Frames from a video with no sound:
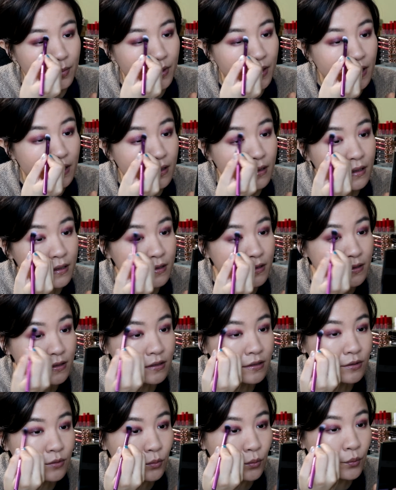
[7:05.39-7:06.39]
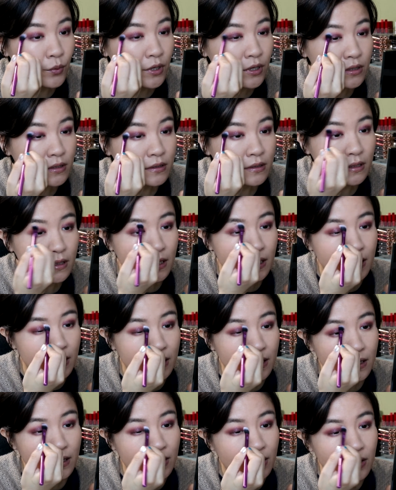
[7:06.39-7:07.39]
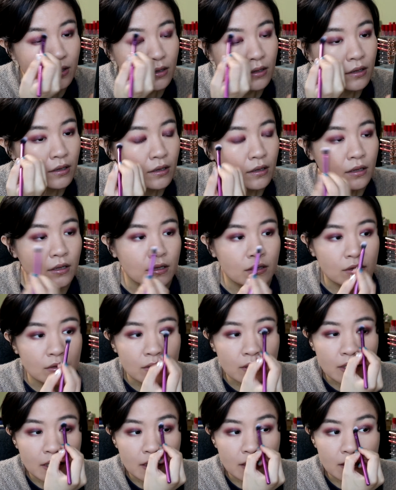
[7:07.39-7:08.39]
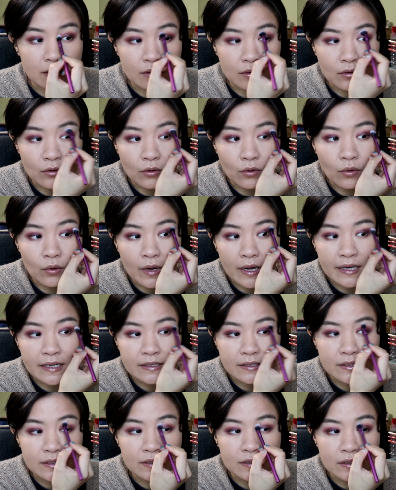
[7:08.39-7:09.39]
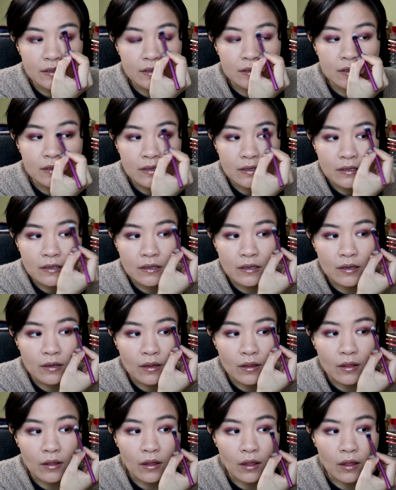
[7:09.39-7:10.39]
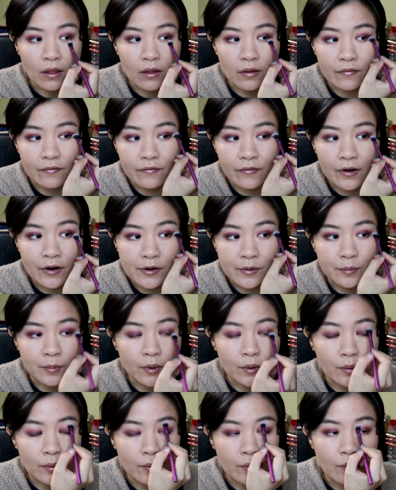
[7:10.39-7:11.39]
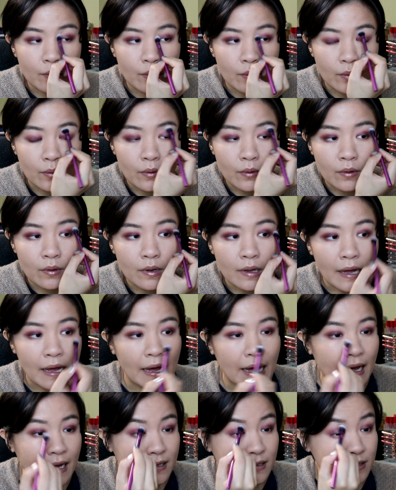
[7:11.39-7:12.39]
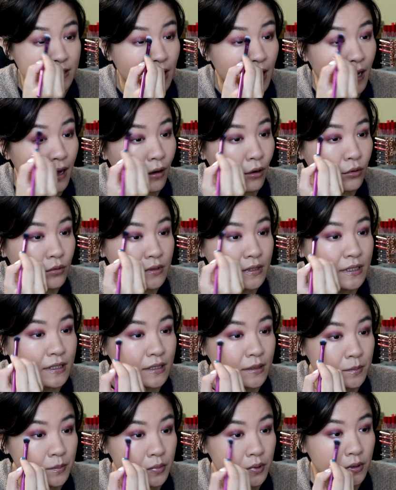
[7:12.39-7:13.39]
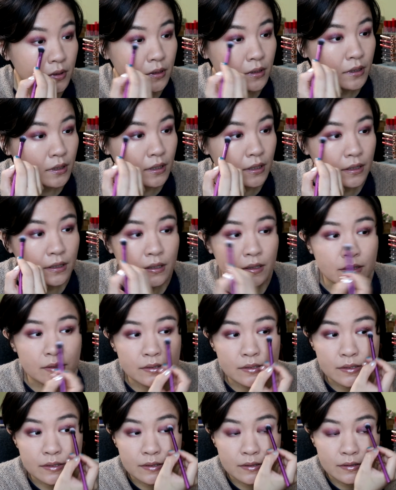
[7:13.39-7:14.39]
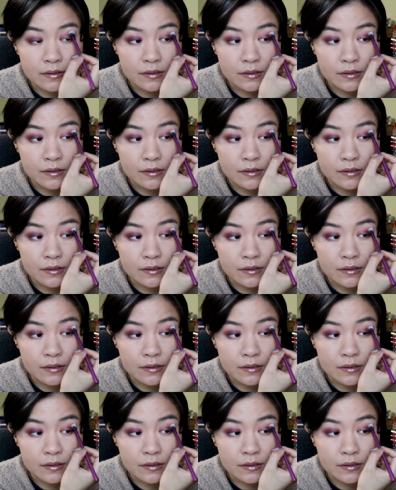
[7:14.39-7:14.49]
but this is weirdly looking quite a variable as how deep it is.